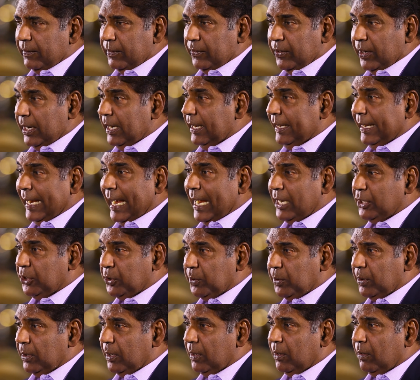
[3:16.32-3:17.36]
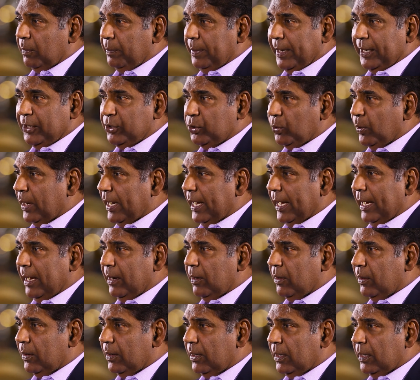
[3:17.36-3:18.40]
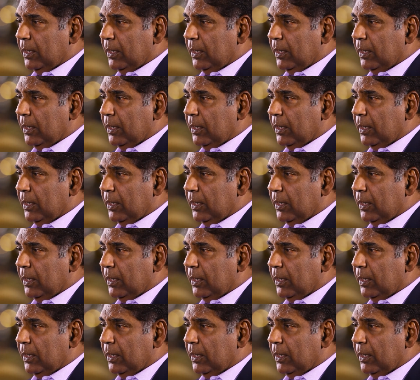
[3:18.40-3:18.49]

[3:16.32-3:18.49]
really casual or beach wear or